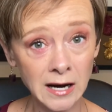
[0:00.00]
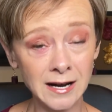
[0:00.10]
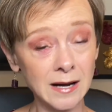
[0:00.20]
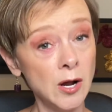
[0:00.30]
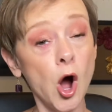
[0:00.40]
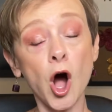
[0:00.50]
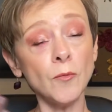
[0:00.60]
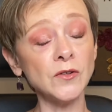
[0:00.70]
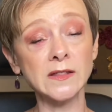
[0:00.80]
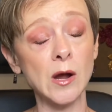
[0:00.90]

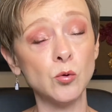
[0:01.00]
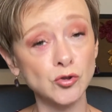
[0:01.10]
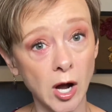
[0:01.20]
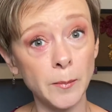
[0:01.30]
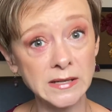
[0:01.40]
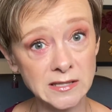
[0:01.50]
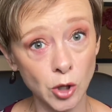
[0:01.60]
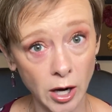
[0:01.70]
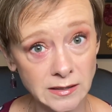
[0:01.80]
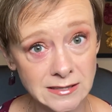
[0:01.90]
Hopefully they will not be as
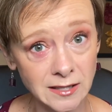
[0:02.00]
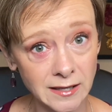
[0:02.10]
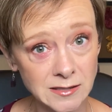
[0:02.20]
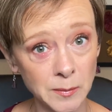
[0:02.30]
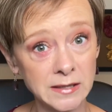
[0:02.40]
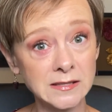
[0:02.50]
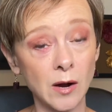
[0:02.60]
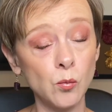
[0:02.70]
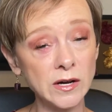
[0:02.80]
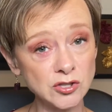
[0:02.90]
long as this, because I
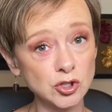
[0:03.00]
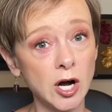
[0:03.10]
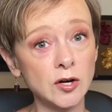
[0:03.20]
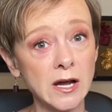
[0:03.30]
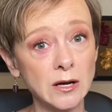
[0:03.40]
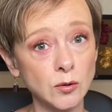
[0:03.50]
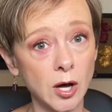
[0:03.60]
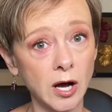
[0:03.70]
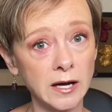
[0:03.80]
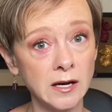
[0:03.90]
was talking a
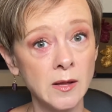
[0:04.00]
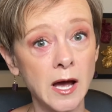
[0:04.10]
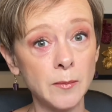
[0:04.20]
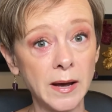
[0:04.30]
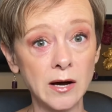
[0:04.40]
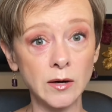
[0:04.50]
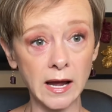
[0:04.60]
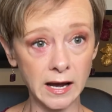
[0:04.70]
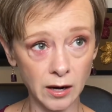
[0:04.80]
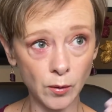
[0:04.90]
lot about
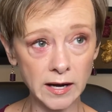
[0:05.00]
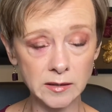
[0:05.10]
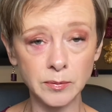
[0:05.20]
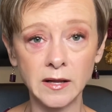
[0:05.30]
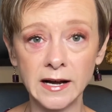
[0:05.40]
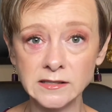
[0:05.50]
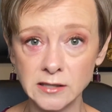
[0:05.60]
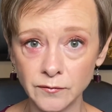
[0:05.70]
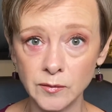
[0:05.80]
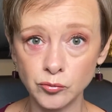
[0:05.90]
how I apply
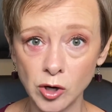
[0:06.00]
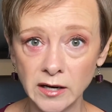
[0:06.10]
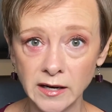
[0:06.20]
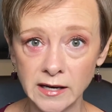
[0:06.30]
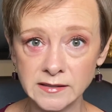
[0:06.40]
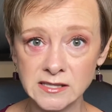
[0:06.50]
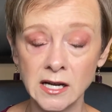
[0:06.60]
different products.